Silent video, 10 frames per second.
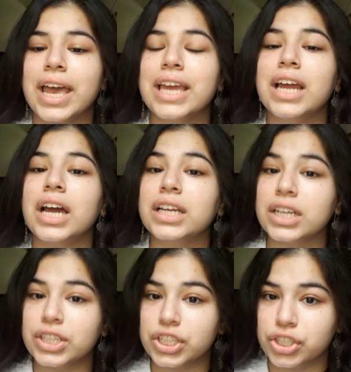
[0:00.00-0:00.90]
in
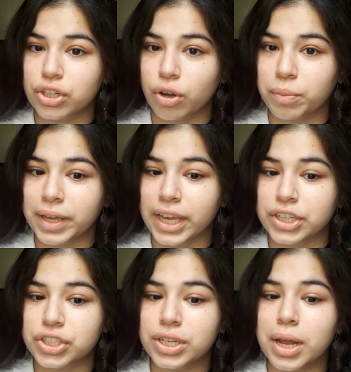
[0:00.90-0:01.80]
unconditional
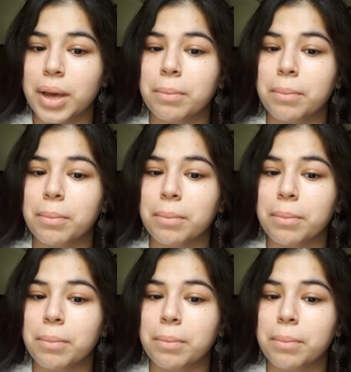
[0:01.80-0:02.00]
obligation,